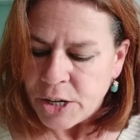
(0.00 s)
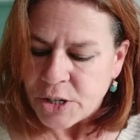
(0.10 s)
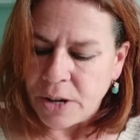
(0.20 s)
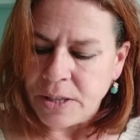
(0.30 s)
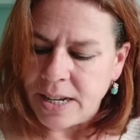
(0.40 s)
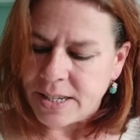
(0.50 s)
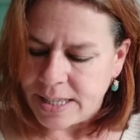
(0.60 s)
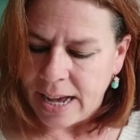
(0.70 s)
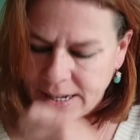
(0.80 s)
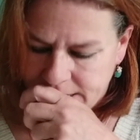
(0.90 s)
So that's
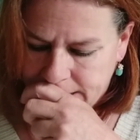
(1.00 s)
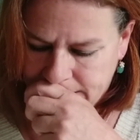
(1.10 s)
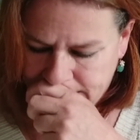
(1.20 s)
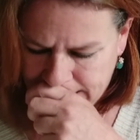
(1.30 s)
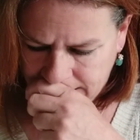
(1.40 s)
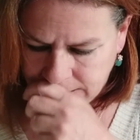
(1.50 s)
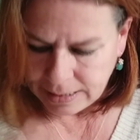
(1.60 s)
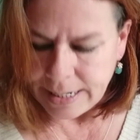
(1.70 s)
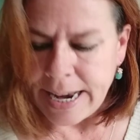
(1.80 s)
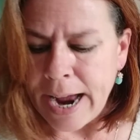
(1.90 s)
that.
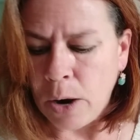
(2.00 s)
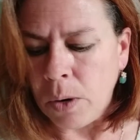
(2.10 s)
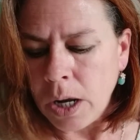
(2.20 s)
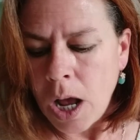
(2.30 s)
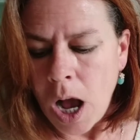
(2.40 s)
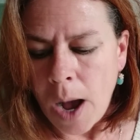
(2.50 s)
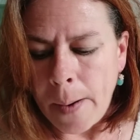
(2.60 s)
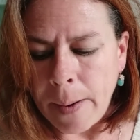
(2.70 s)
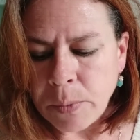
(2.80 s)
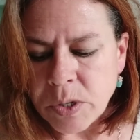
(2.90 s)
Now,
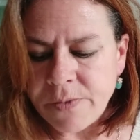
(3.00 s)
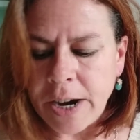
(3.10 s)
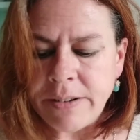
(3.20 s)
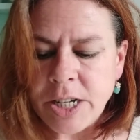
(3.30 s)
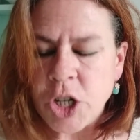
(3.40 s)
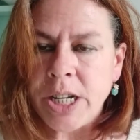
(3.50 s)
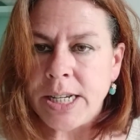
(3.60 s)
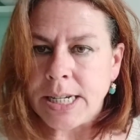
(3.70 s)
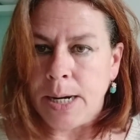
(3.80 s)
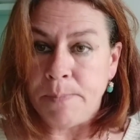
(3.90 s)
I was very
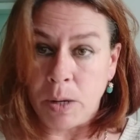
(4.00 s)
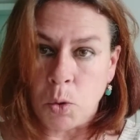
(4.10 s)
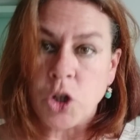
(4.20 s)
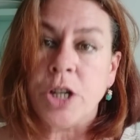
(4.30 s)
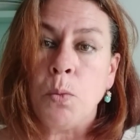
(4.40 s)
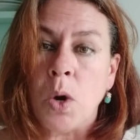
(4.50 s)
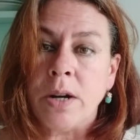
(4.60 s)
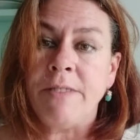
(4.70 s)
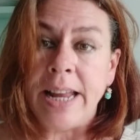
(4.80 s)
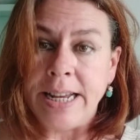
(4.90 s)
cheered up by watching one
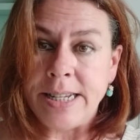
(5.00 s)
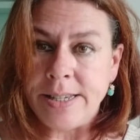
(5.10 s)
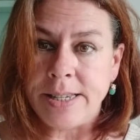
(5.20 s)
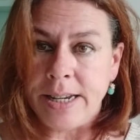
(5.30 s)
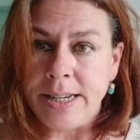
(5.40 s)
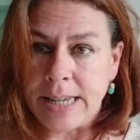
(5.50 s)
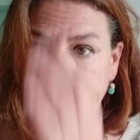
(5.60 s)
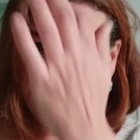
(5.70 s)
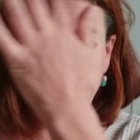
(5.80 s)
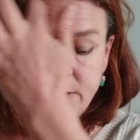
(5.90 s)
of Lady C's
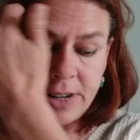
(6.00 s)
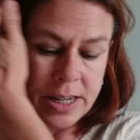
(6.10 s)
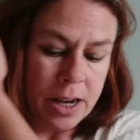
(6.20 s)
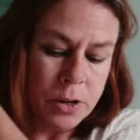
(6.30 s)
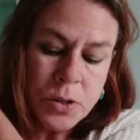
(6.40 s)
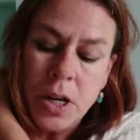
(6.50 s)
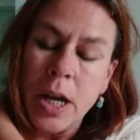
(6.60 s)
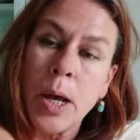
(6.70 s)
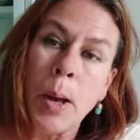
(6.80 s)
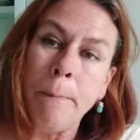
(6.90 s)
latest videos
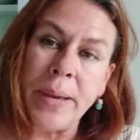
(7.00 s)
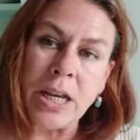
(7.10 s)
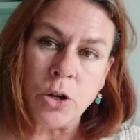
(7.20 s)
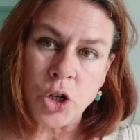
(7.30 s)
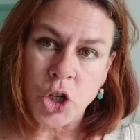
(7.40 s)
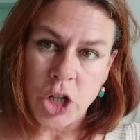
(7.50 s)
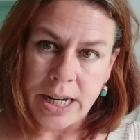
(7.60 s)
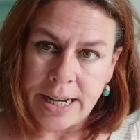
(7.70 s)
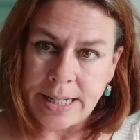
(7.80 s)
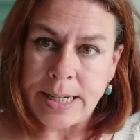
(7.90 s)
because she
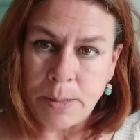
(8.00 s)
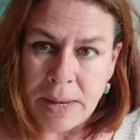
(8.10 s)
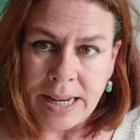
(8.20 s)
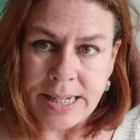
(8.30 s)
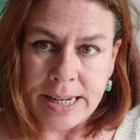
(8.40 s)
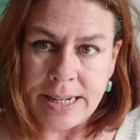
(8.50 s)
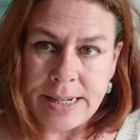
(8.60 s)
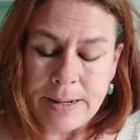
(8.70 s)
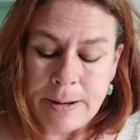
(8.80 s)
intimated